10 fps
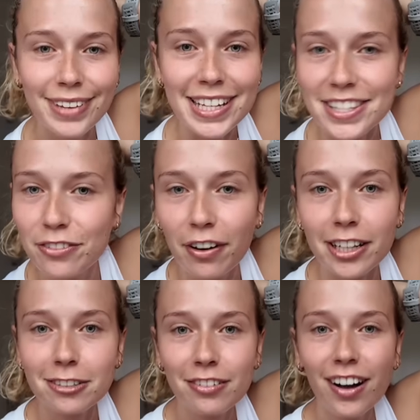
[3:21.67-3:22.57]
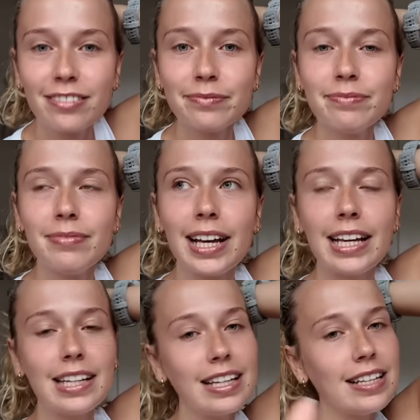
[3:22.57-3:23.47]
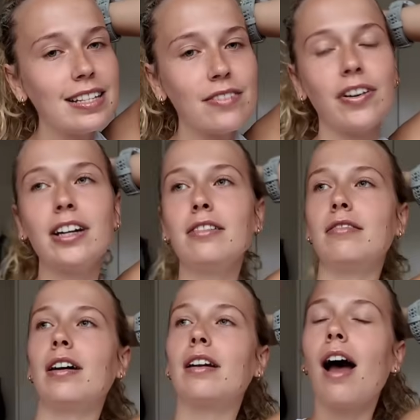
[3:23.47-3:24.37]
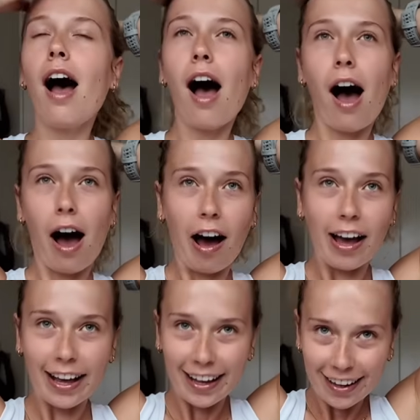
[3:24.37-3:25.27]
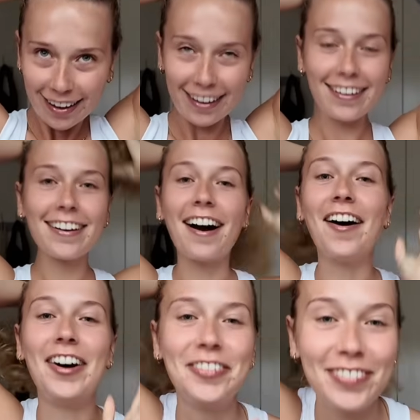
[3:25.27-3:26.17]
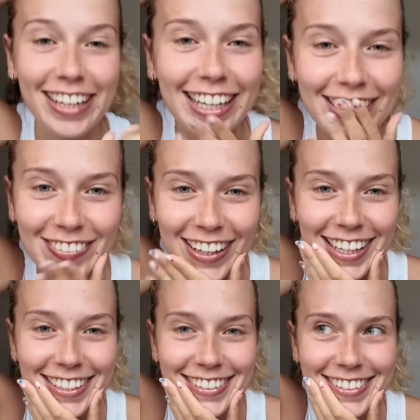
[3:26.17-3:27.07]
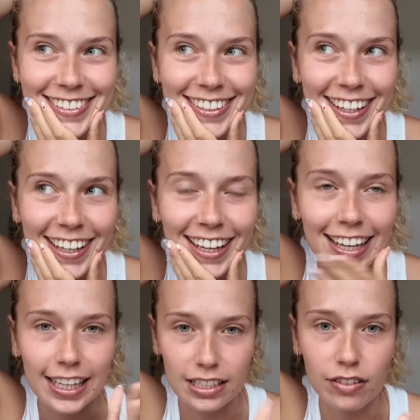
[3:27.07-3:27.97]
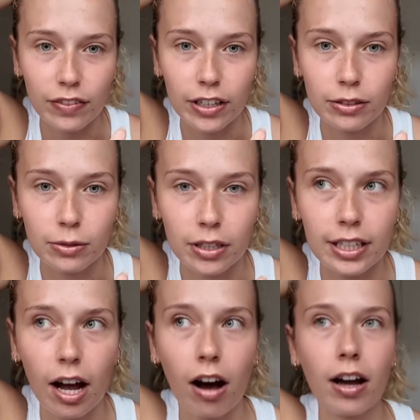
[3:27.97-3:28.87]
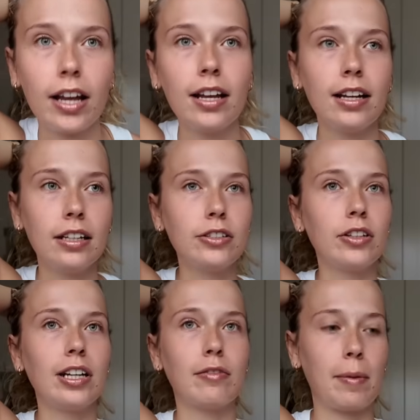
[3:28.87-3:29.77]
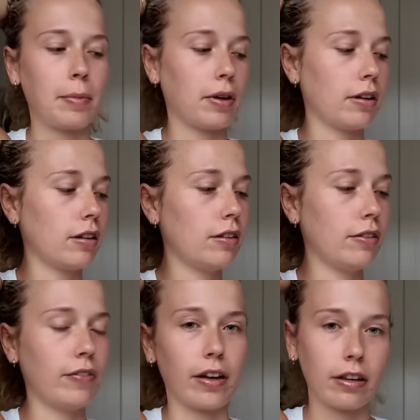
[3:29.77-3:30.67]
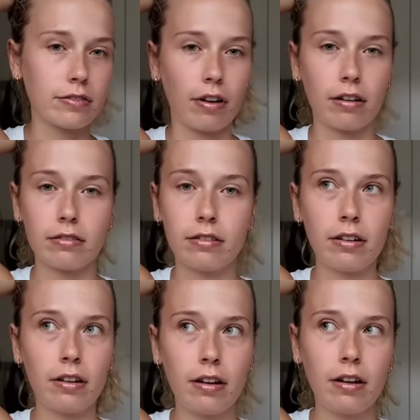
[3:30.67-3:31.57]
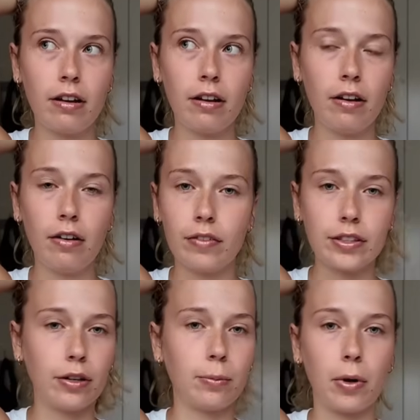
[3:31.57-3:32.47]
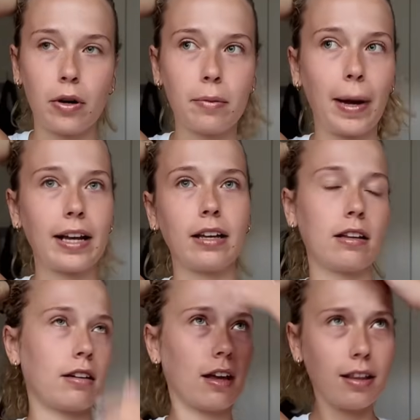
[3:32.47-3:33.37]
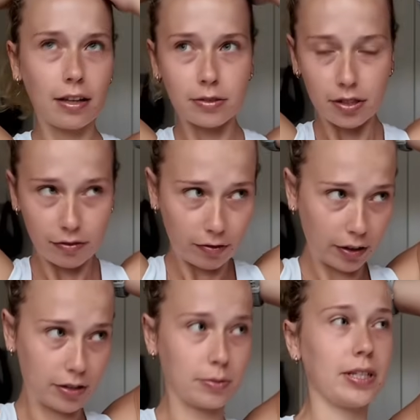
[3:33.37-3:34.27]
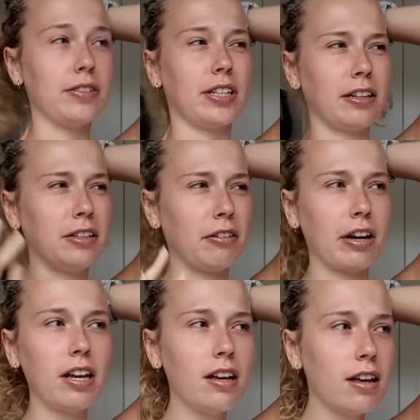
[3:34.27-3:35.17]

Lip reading: It's the final run. It is the final run. I can't believe this is the final one. I literally remember the first run of this whole block back in, I think it was the first week of January,